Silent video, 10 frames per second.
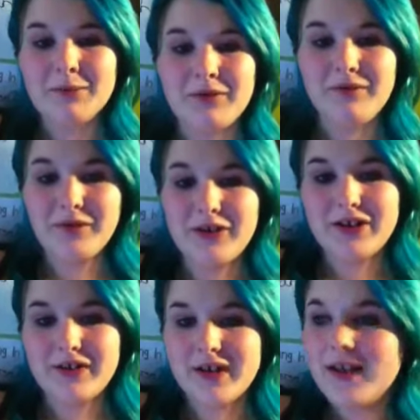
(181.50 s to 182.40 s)
looking forward to
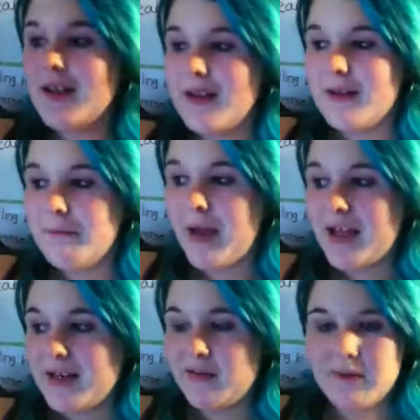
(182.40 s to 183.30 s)
it.
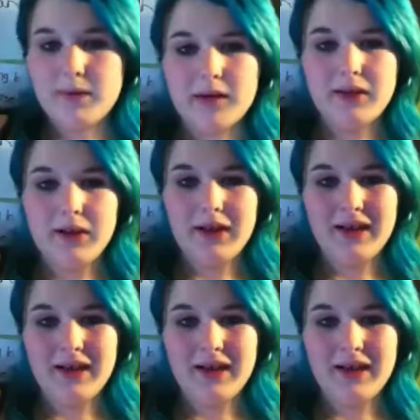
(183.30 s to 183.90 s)
Maddie seems a little